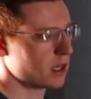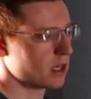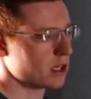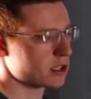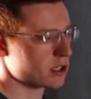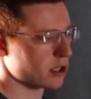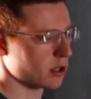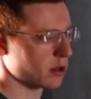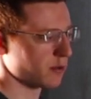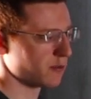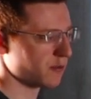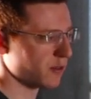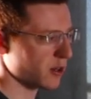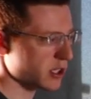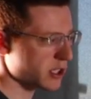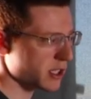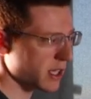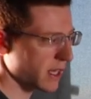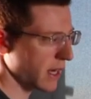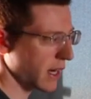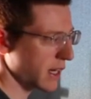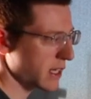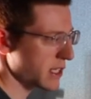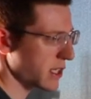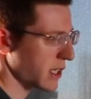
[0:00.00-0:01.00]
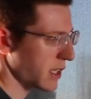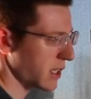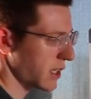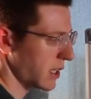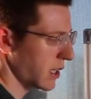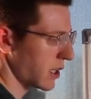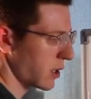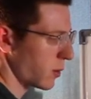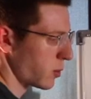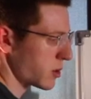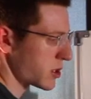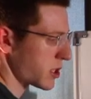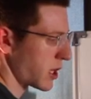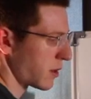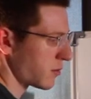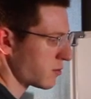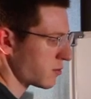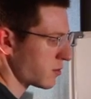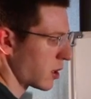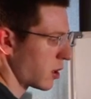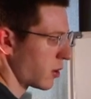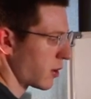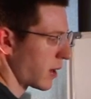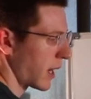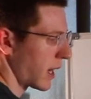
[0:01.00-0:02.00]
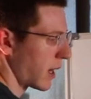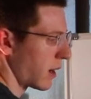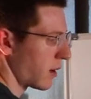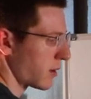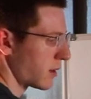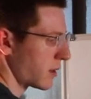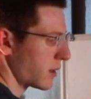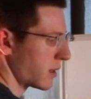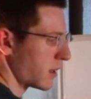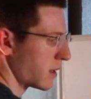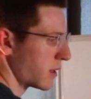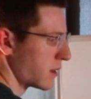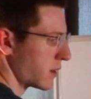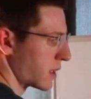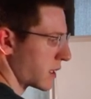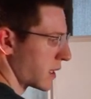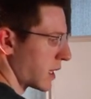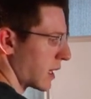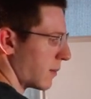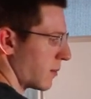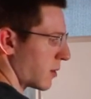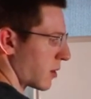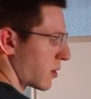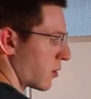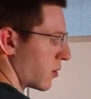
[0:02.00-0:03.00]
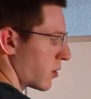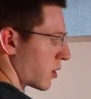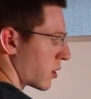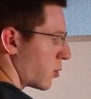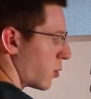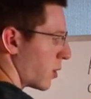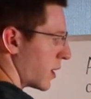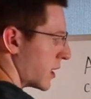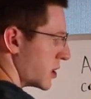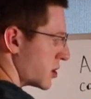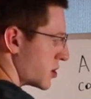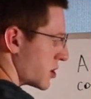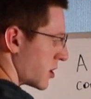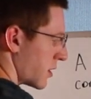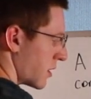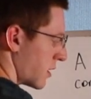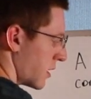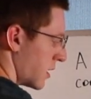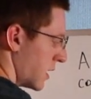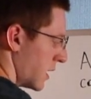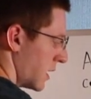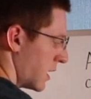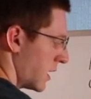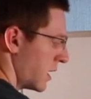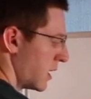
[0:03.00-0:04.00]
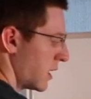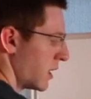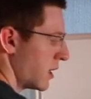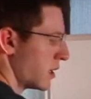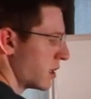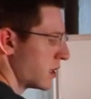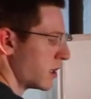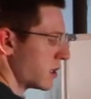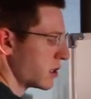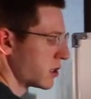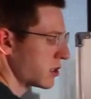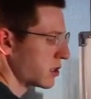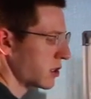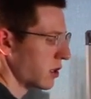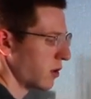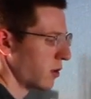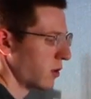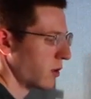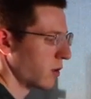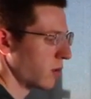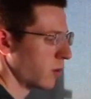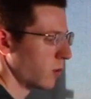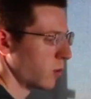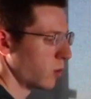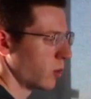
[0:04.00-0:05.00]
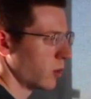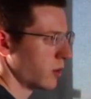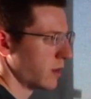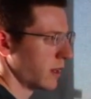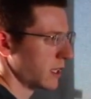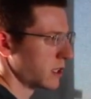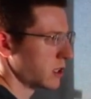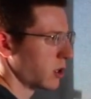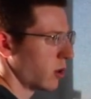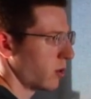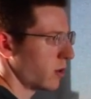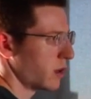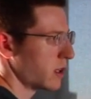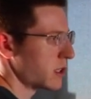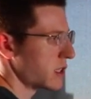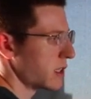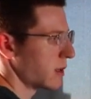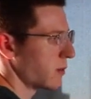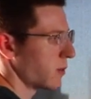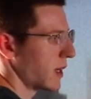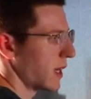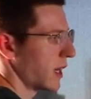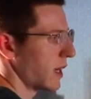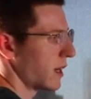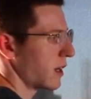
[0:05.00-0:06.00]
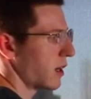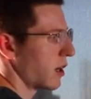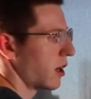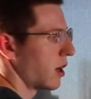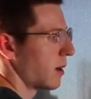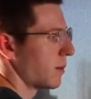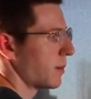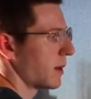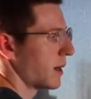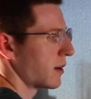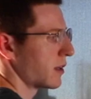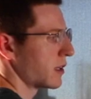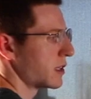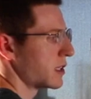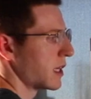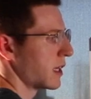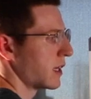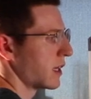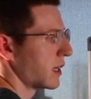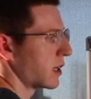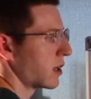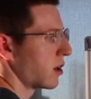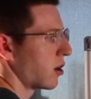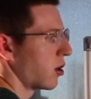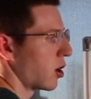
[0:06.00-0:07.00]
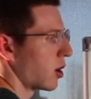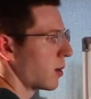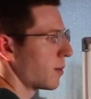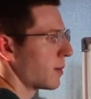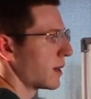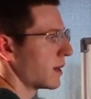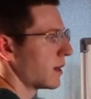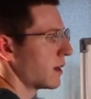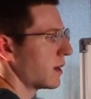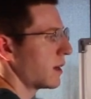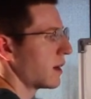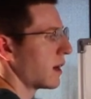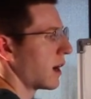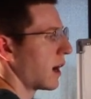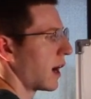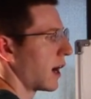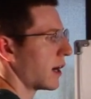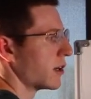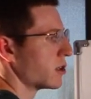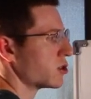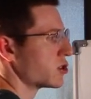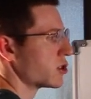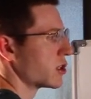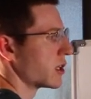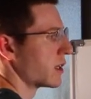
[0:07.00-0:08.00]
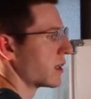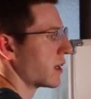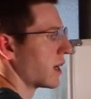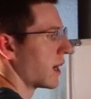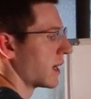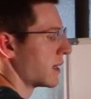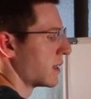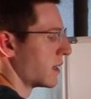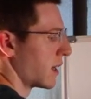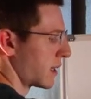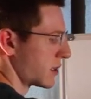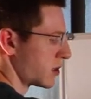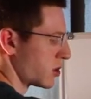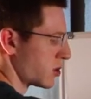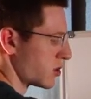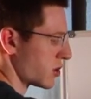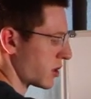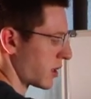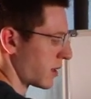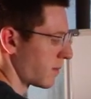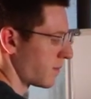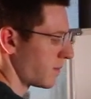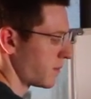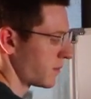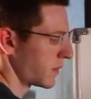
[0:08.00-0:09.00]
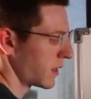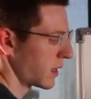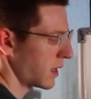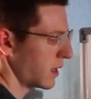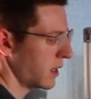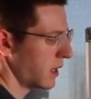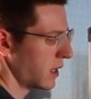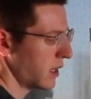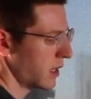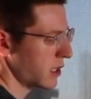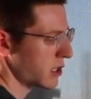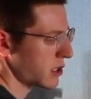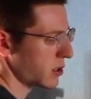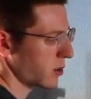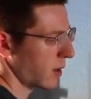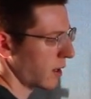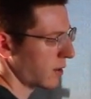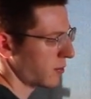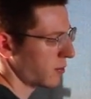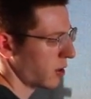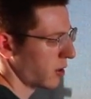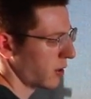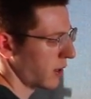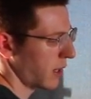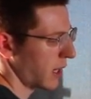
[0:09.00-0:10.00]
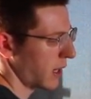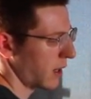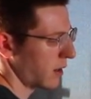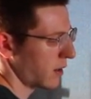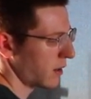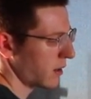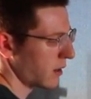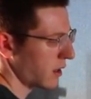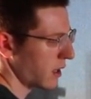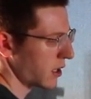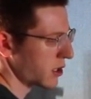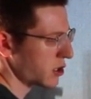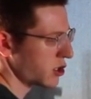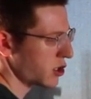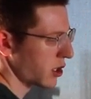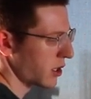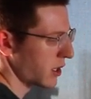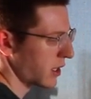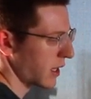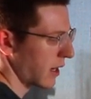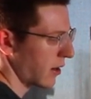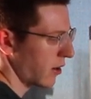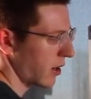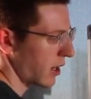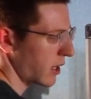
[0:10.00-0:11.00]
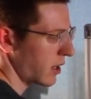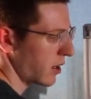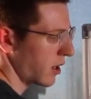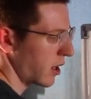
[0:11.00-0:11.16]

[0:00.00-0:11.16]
So the first thing I did here was I wrote out the chemical equation. So they told us that we had a compound containing carbon, hydrogen, and nitrogen. So I wrote out a generic